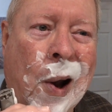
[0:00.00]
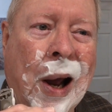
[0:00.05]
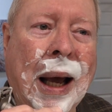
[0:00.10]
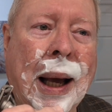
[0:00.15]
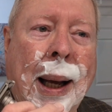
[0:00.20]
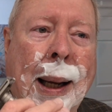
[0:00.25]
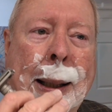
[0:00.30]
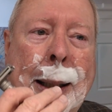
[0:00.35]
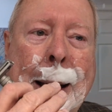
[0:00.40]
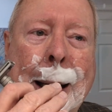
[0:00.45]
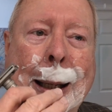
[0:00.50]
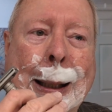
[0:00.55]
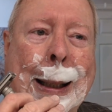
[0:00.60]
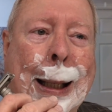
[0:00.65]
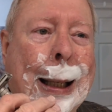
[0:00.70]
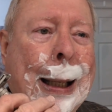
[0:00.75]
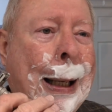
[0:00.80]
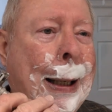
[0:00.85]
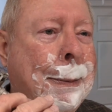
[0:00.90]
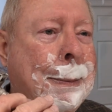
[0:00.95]
I tuck
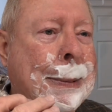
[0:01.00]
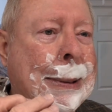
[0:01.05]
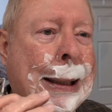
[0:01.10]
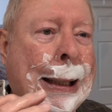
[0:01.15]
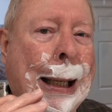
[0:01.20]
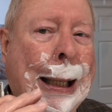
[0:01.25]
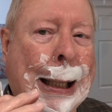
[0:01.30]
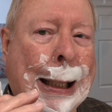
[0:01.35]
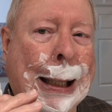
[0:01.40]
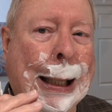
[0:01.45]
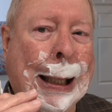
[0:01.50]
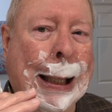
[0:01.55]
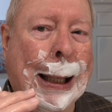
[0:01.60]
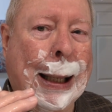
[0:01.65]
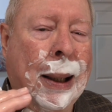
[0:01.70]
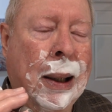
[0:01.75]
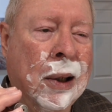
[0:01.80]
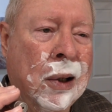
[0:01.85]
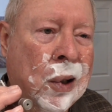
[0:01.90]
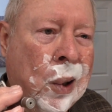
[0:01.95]
the lips
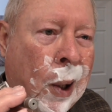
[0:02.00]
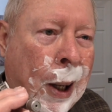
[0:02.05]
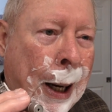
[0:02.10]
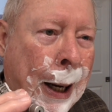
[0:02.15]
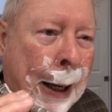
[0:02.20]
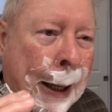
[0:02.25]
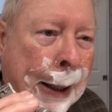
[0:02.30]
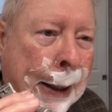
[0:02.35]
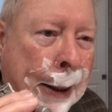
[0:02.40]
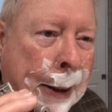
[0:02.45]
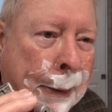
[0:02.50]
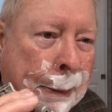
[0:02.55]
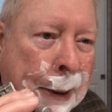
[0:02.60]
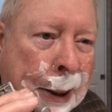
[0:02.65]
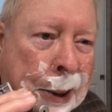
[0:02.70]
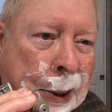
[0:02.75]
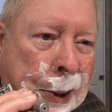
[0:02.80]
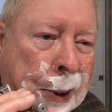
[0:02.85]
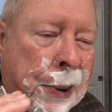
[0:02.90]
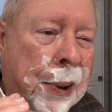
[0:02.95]
in to
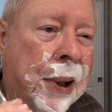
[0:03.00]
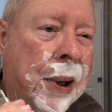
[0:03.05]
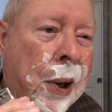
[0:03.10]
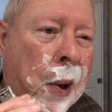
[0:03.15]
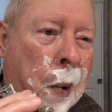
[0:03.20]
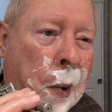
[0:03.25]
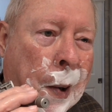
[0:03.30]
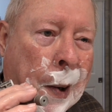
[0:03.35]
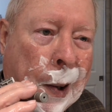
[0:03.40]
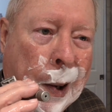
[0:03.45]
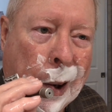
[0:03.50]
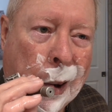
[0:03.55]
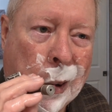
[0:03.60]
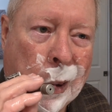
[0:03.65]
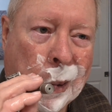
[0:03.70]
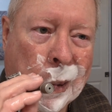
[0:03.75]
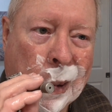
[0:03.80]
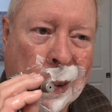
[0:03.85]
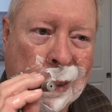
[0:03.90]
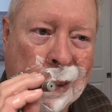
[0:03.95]
be sure you don't get a
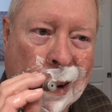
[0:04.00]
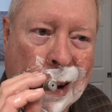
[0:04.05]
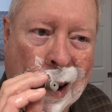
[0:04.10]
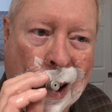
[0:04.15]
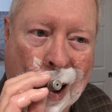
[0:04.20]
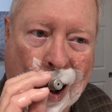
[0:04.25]
hold of it.